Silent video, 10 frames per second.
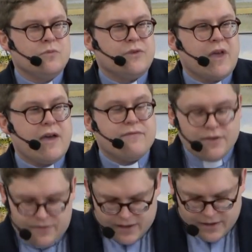with
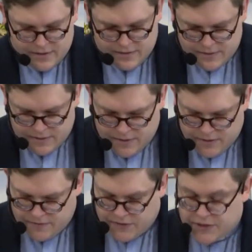everything
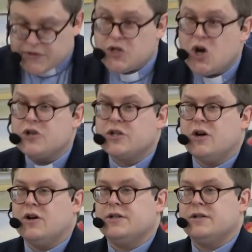that is not
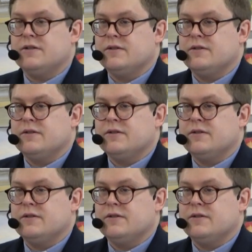God.